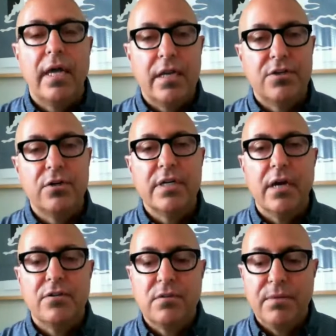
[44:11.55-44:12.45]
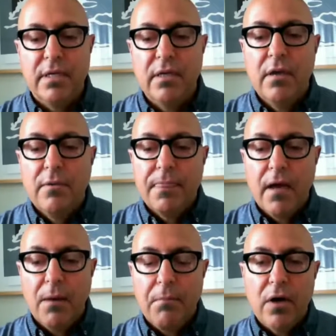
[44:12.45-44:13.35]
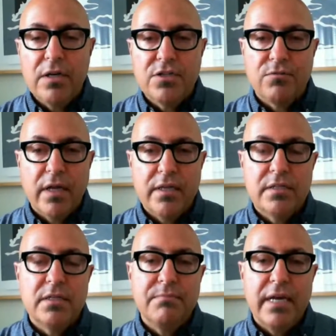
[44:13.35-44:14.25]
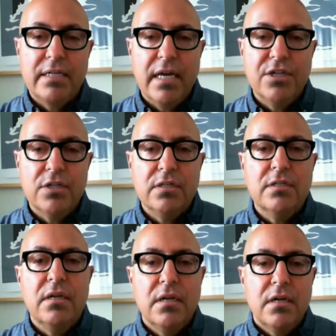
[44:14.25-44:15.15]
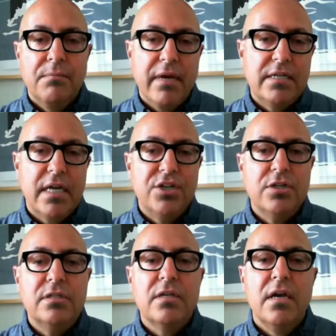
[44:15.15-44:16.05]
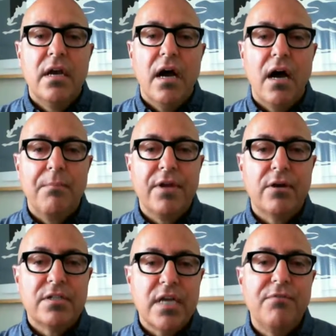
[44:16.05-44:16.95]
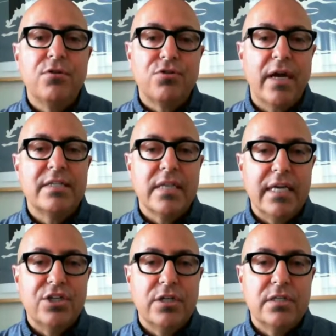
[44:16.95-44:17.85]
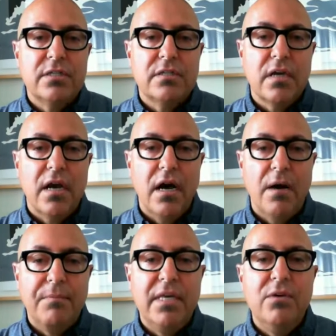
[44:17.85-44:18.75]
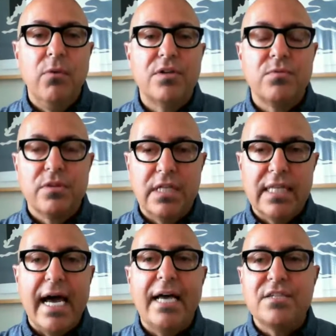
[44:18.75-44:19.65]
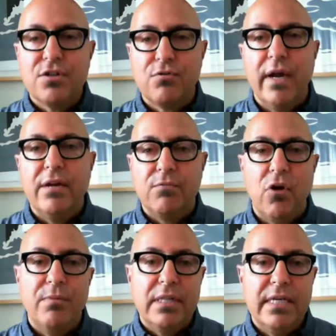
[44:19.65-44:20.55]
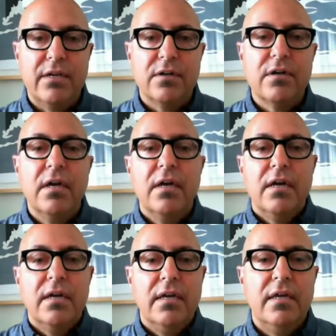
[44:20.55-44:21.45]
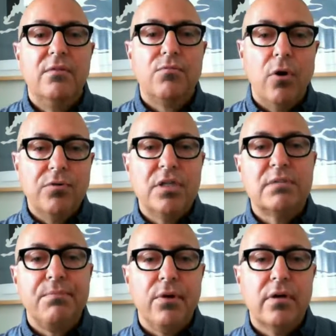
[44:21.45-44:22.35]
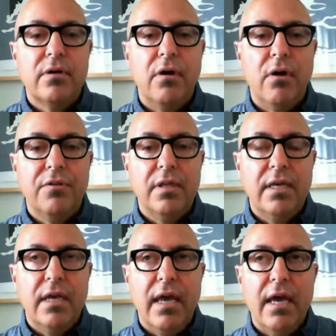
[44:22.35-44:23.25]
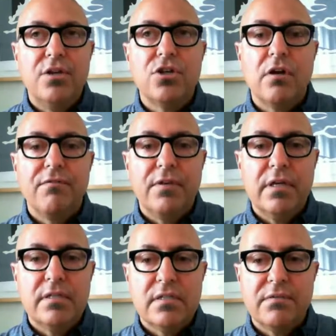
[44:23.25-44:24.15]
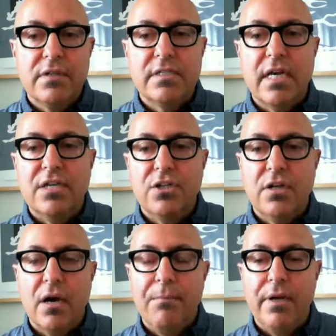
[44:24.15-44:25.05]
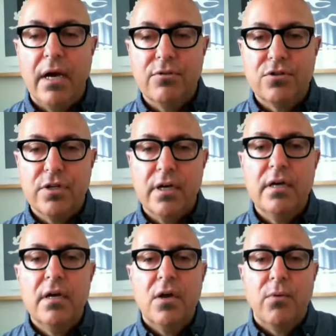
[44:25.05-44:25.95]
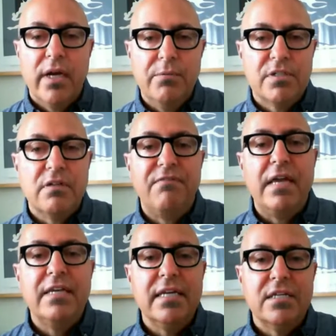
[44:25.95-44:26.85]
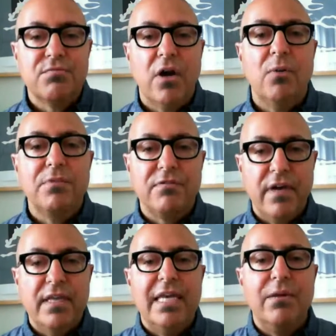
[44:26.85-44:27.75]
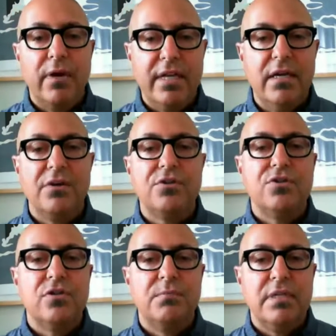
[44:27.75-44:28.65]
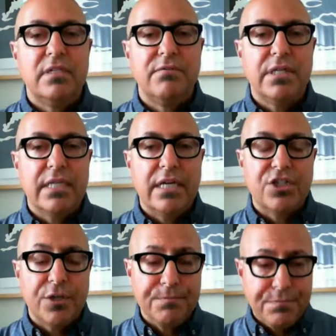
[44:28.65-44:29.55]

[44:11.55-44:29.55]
And it turned out to be Marcus Aurelius's Meditations. There are several translations. He was the last great Roman leader. He wrote this book on the edge of his civilization up in Austria, where he was defending his realm, defending what he understood to be civilization.